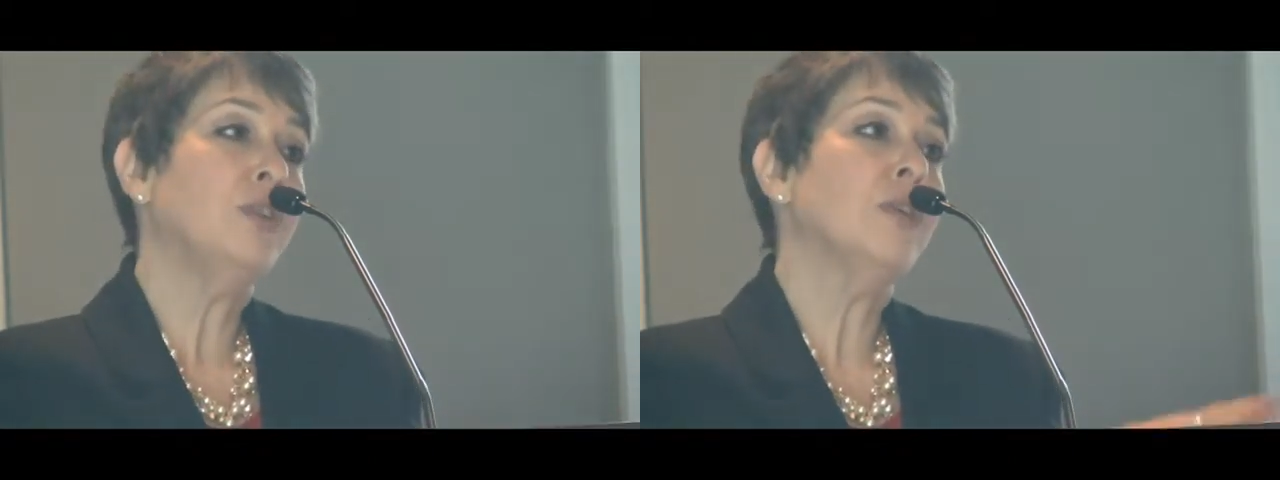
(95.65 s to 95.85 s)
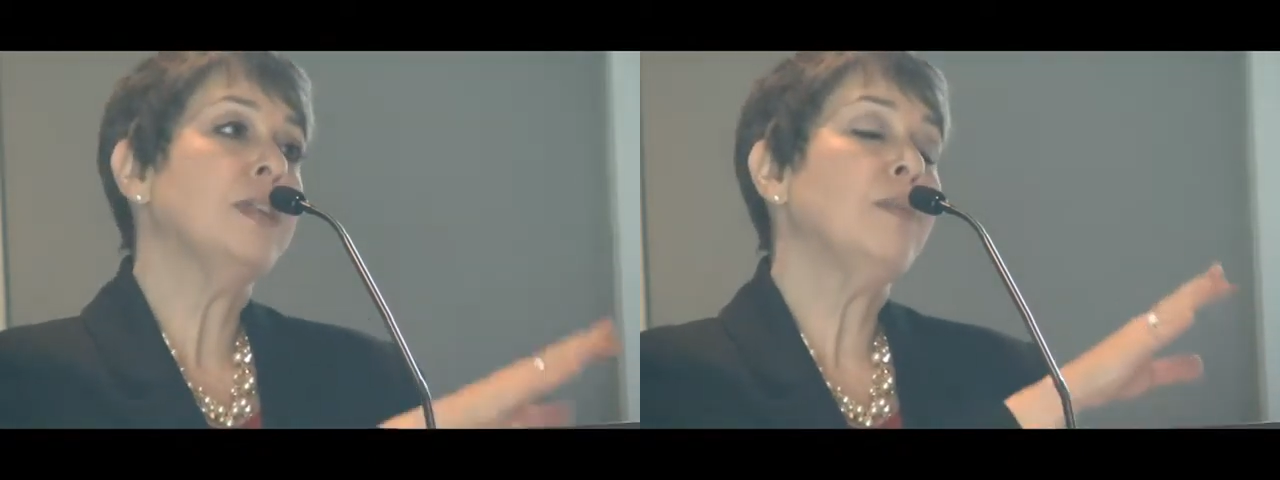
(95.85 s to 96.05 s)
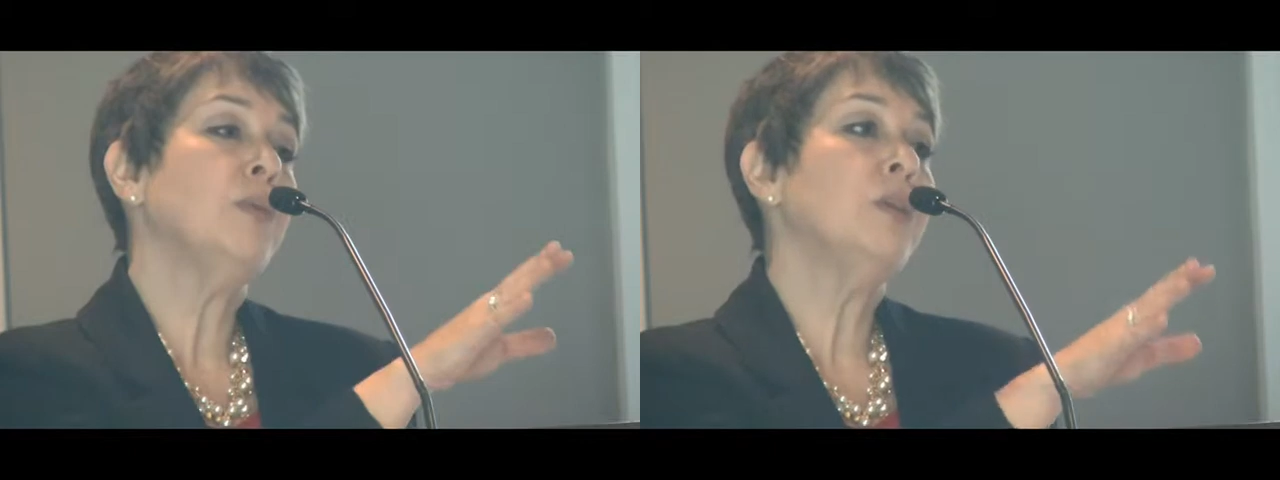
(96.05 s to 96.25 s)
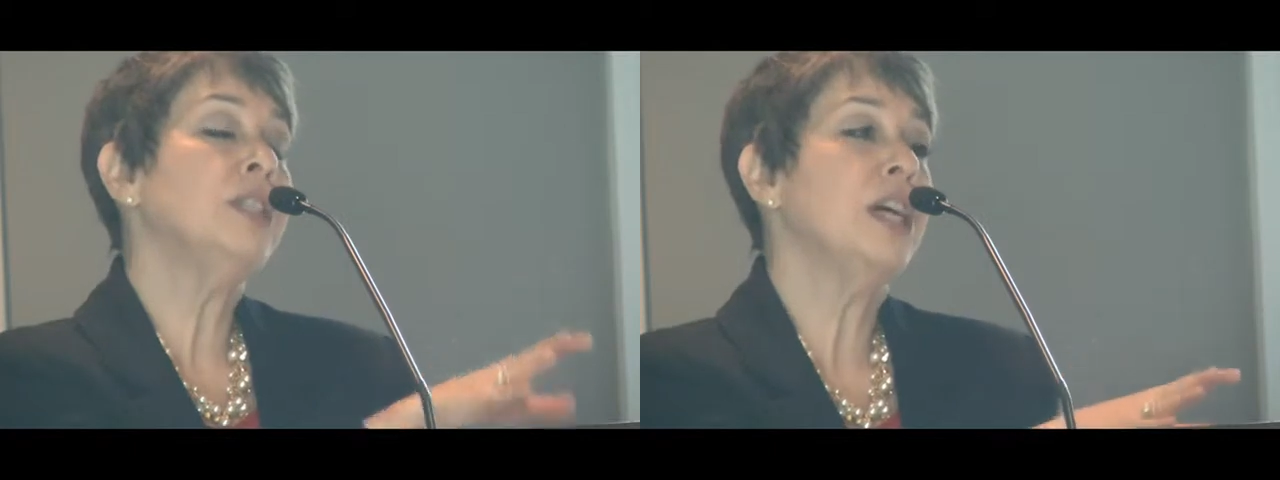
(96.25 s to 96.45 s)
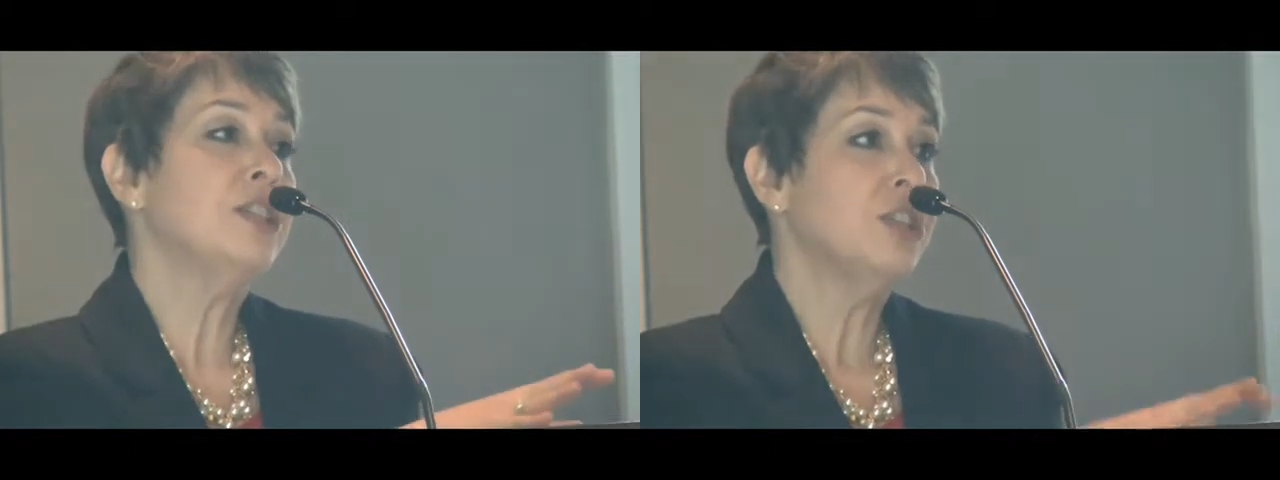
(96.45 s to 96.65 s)
or something would
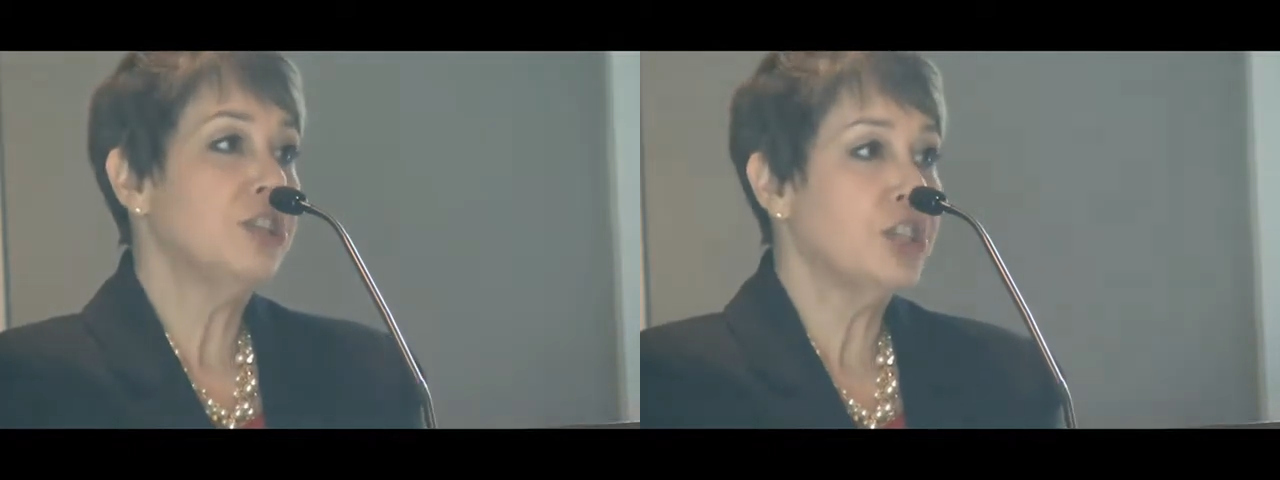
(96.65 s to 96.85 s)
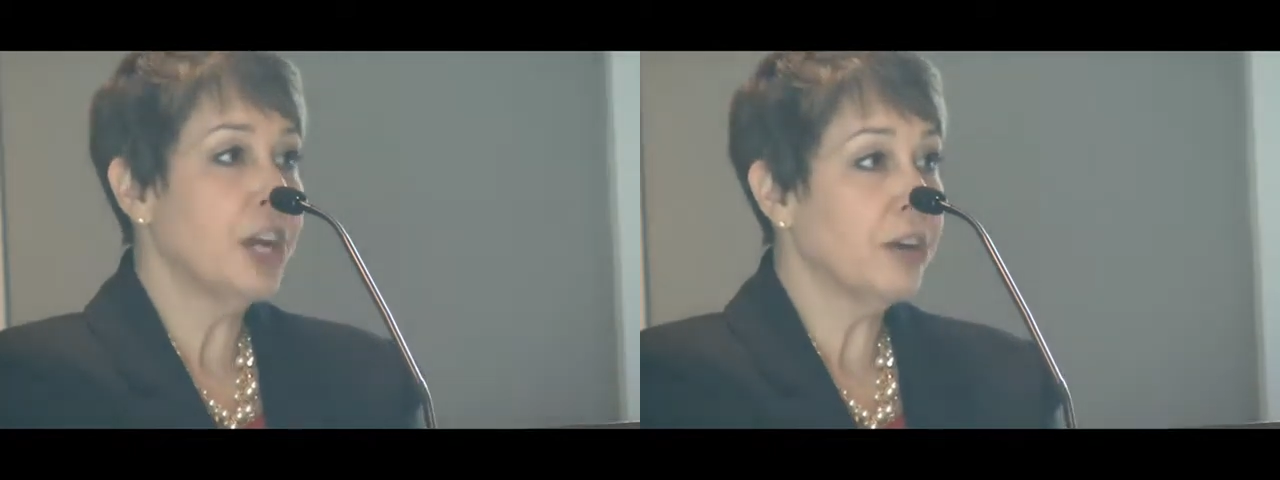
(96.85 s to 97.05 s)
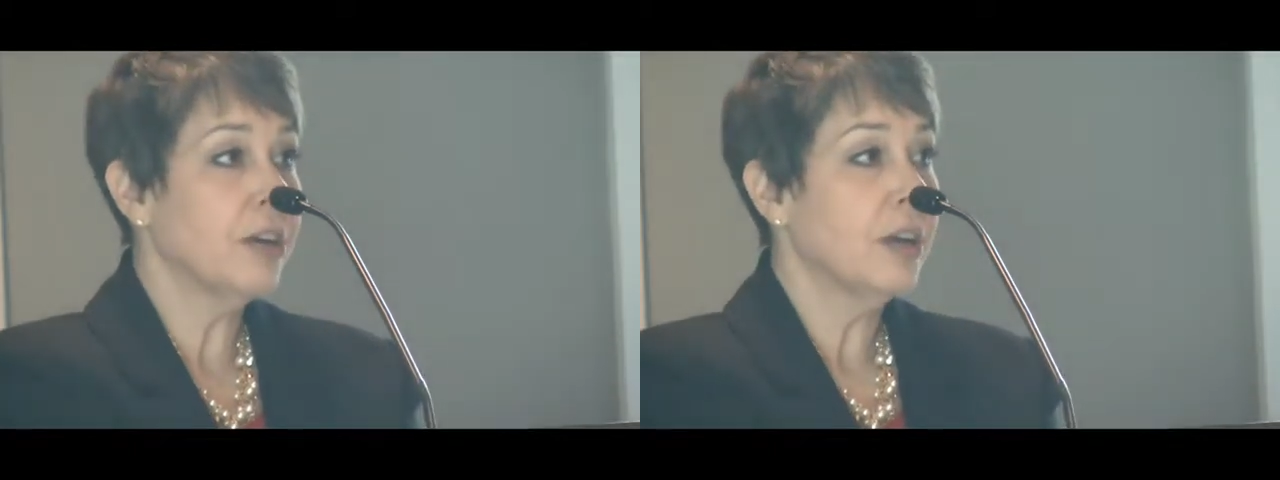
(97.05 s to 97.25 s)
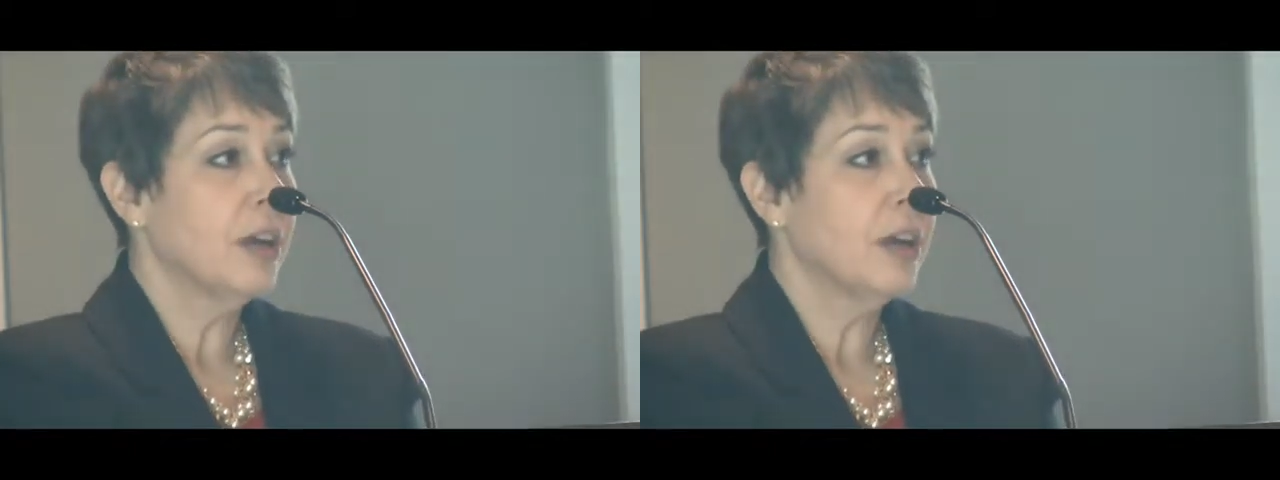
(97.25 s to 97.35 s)
touch the chair?